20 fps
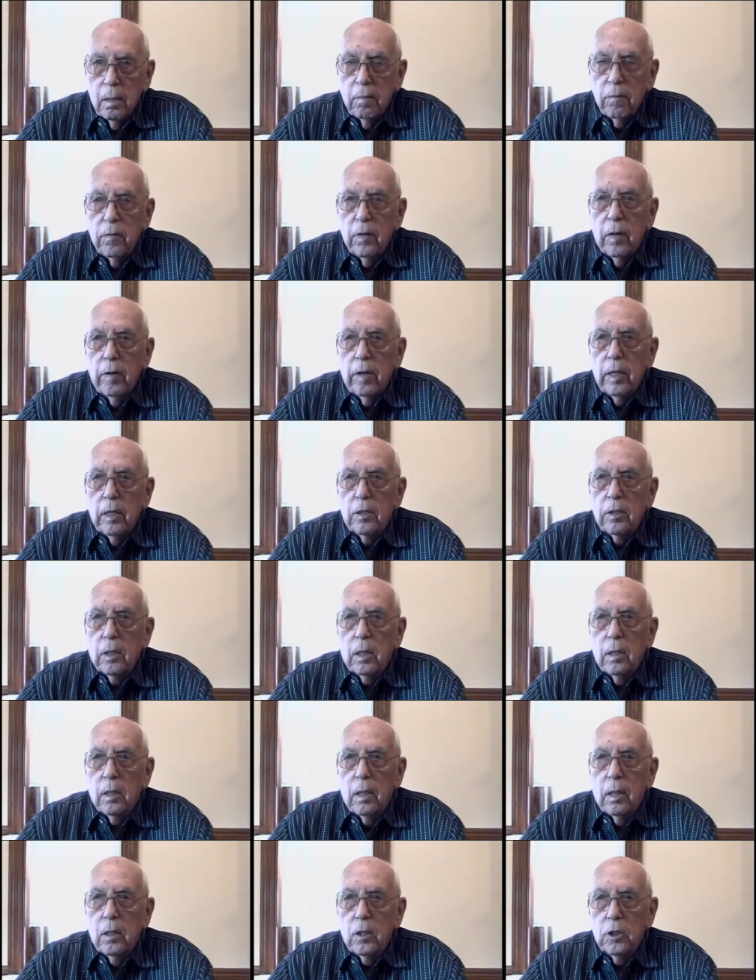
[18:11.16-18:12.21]
various
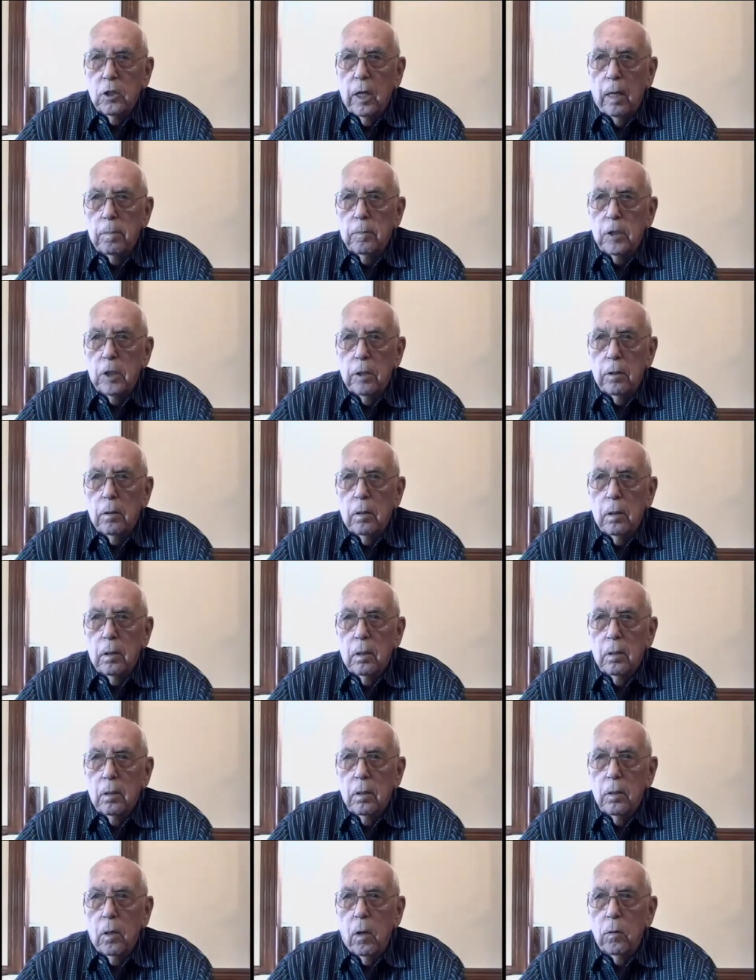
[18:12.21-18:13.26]
steps you
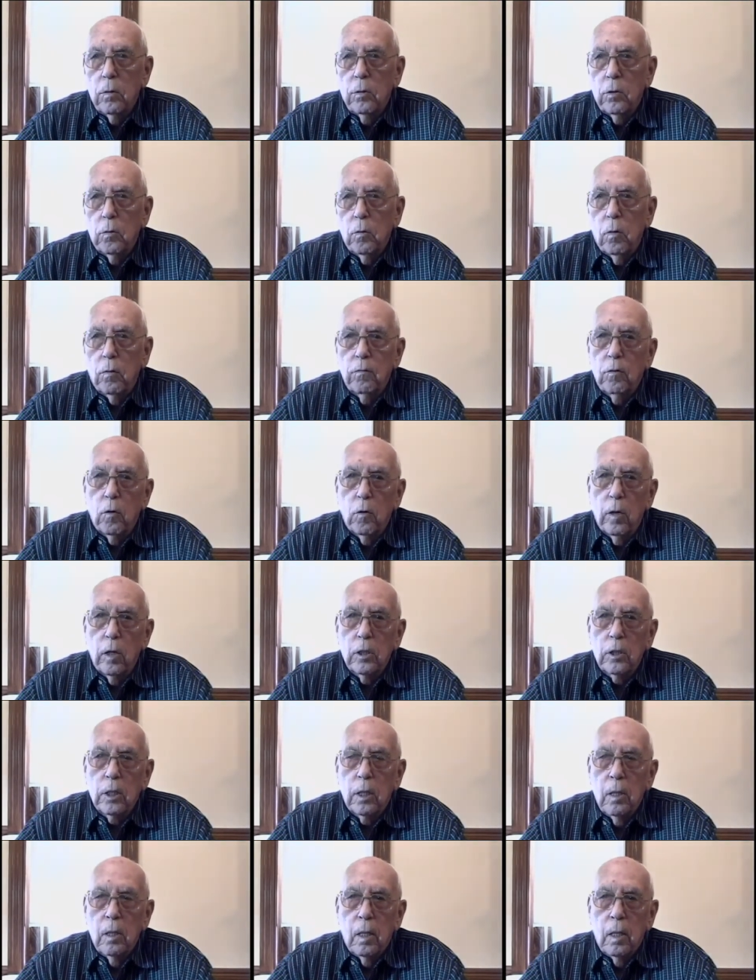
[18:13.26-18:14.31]
go through, of course,
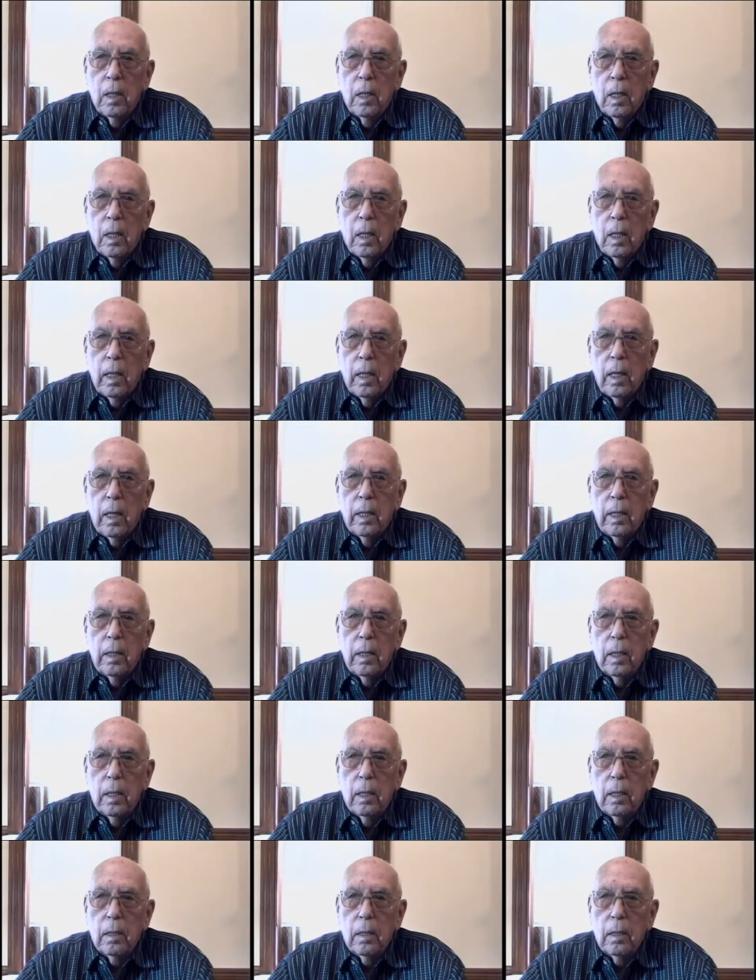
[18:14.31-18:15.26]
and